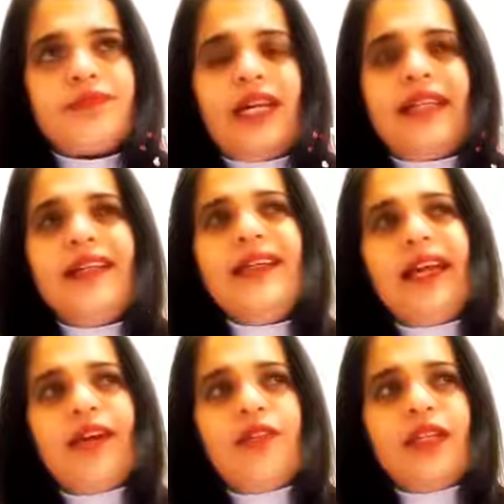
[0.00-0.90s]
I think
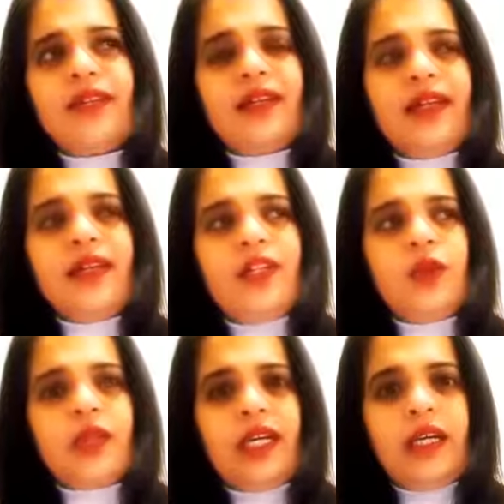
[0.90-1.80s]
everything
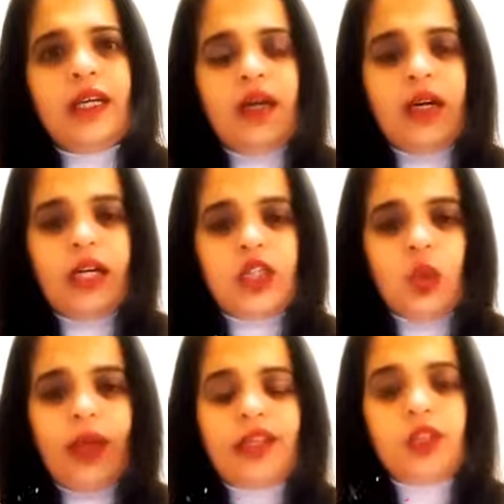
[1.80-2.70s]
you can uh,
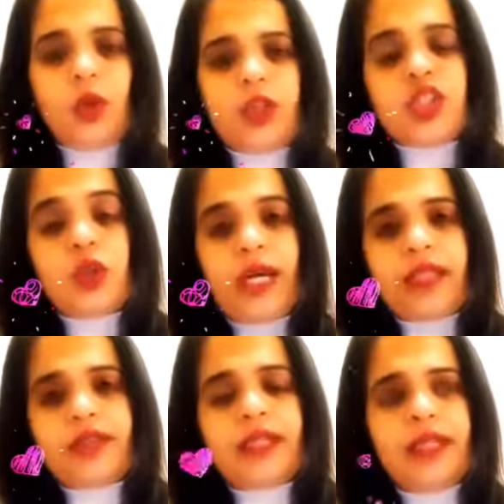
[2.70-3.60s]
join the dots
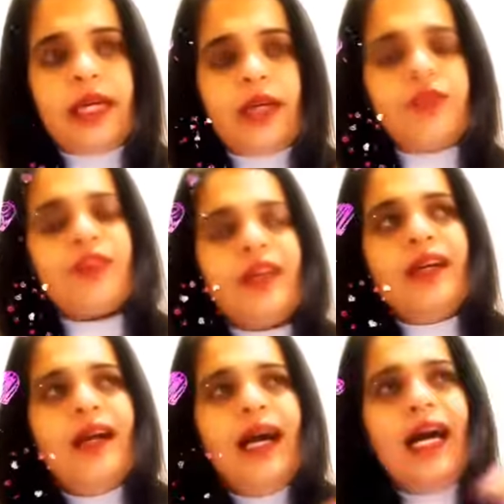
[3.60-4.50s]
together in life,
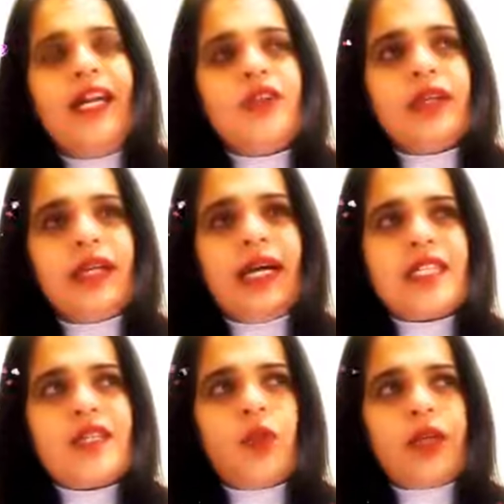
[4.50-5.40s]
and you
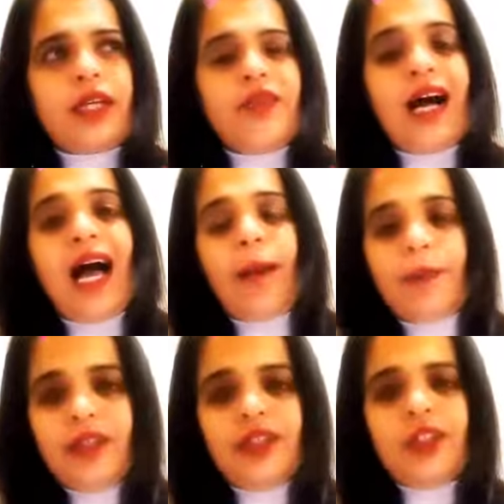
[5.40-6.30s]
realize that whatever
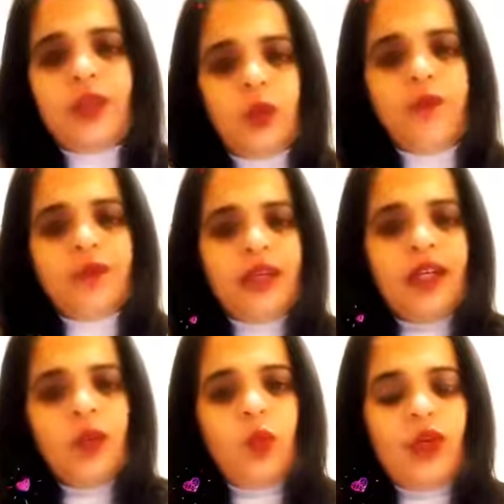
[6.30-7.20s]
happened to you
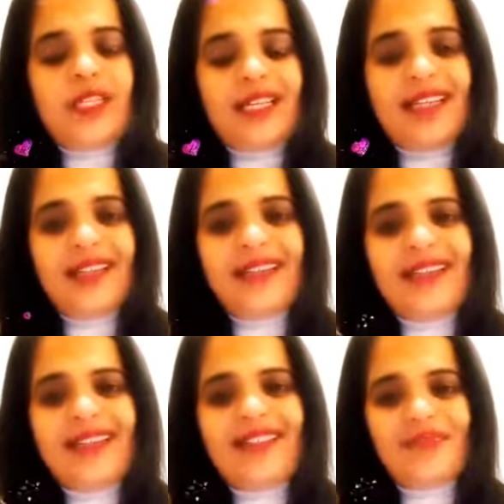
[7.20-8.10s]
was in
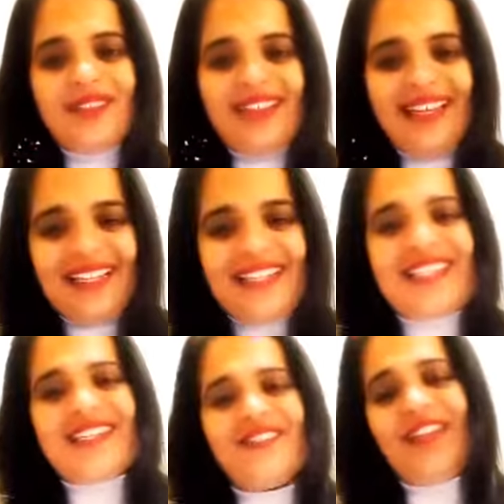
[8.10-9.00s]
the
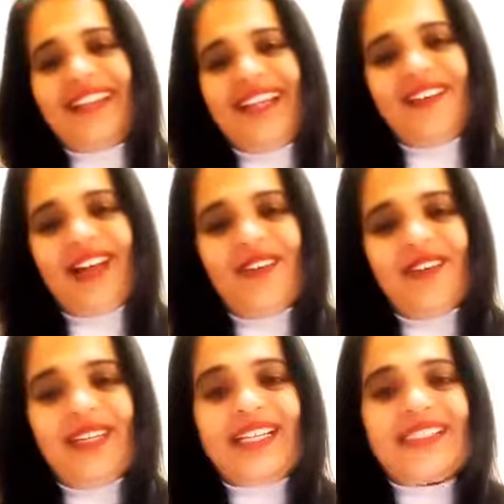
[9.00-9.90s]
yes, fate like
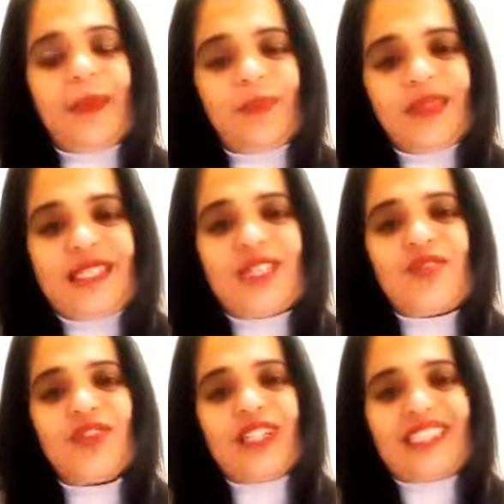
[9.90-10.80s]
gravity. Acceptance is
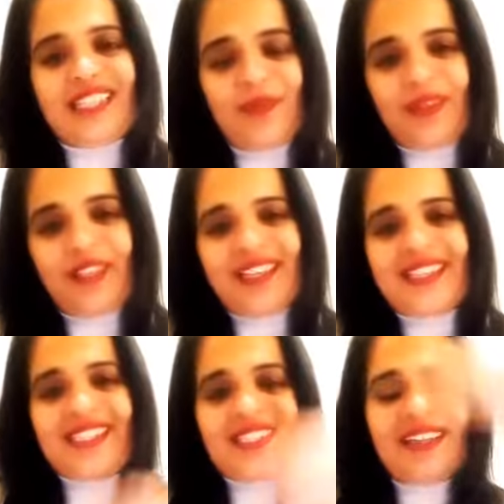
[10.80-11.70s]
first step,
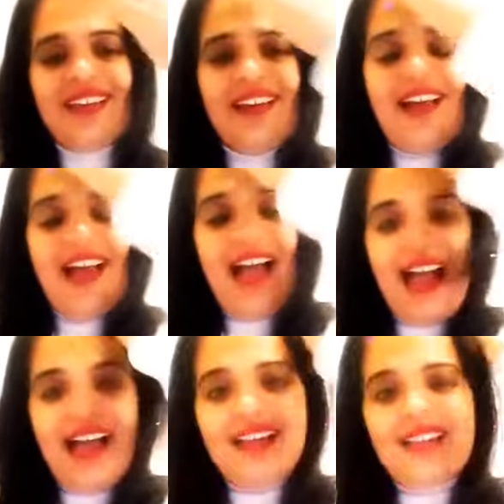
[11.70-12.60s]
yes.
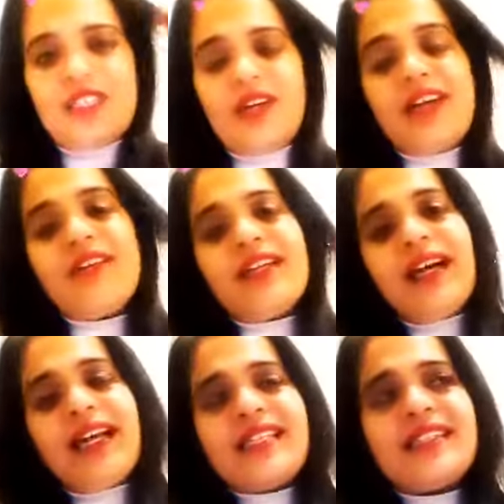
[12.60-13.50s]
And so I
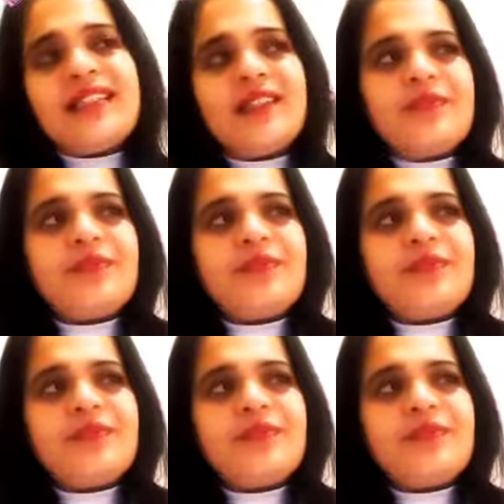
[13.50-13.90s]
realized that